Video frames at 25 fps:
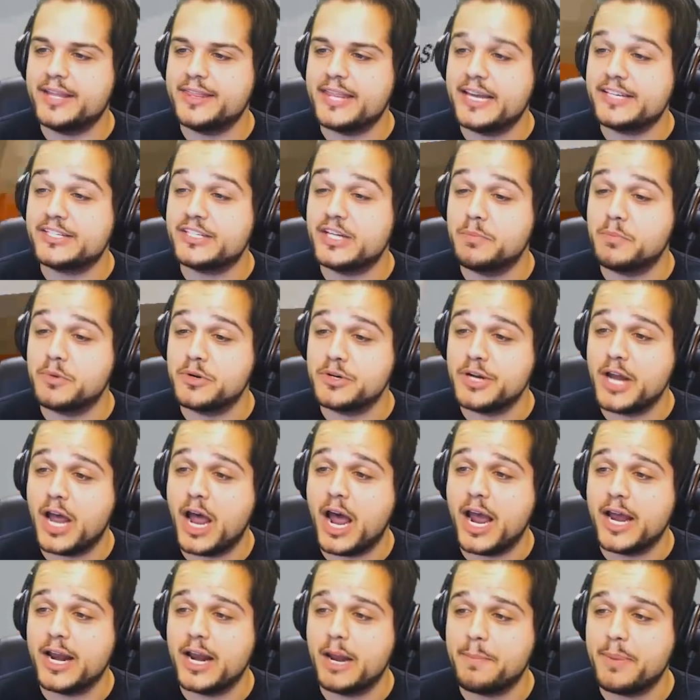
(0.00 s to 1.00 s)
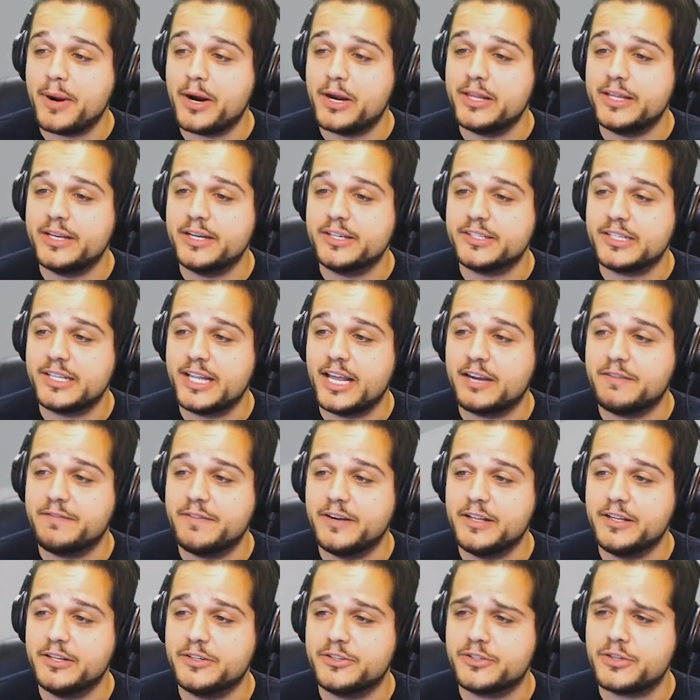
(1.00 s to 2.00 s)
That's number nine. Apparently he doesn't like
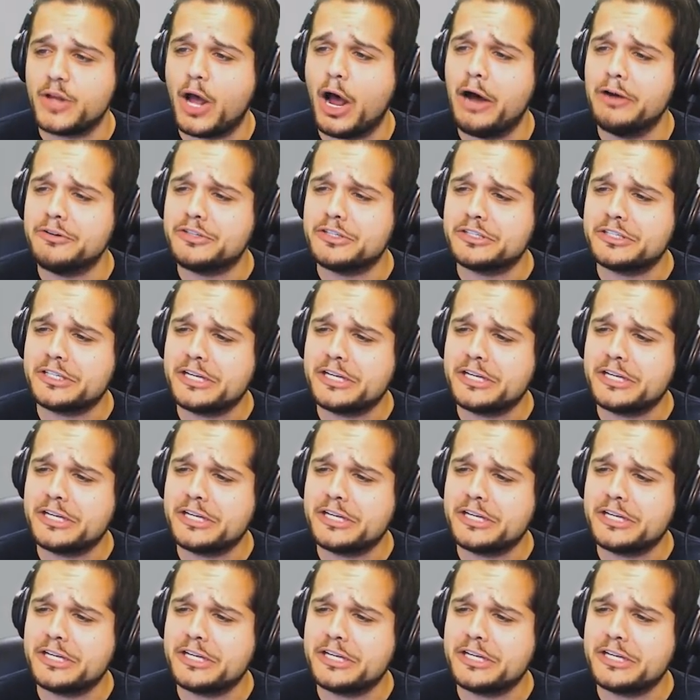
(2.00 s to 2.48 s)
villagers. Oh, just